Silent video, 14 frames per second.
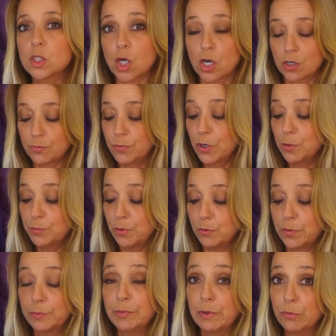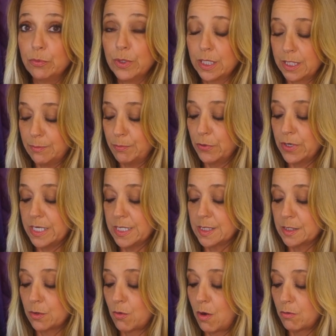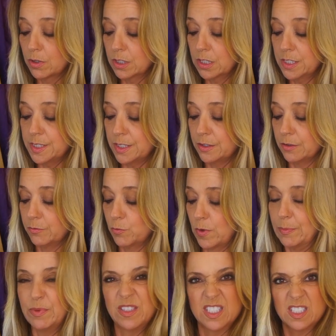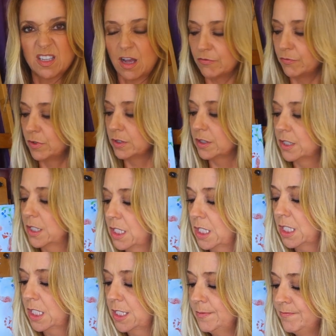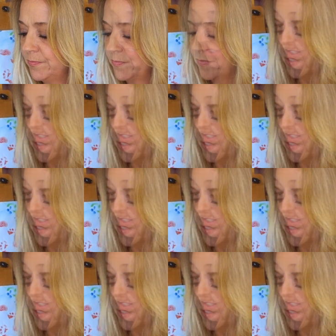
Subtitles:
dark purple would be really pretty. So what we're gonna do, I'm wiping this off real good.